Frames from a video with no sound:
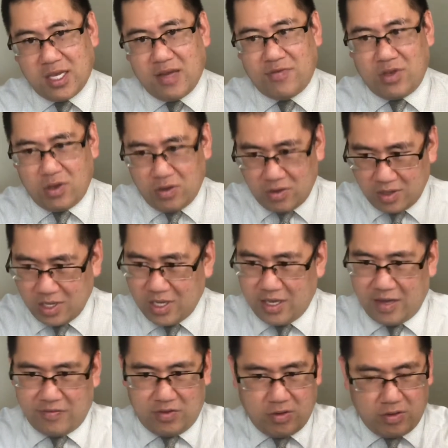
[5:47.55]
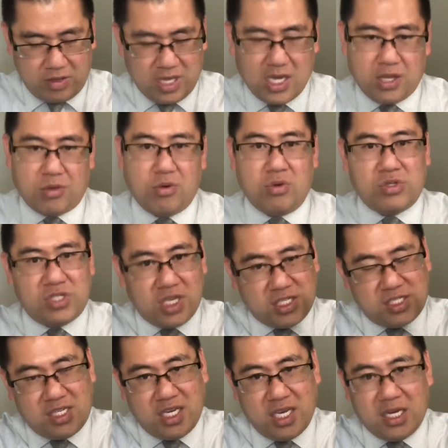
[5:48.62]
if you if you think it through,
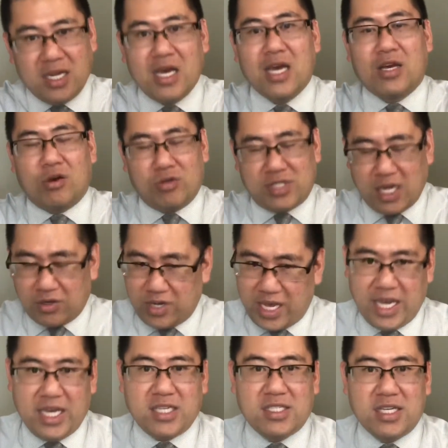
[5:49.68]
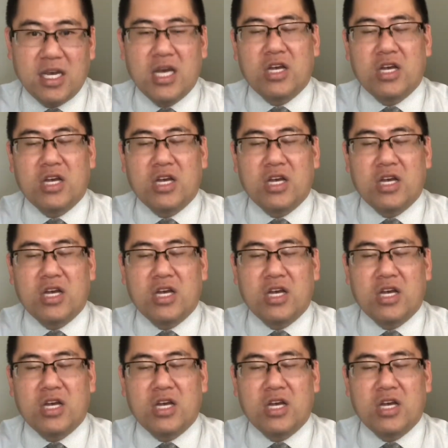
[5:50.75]
16 goes down to eight,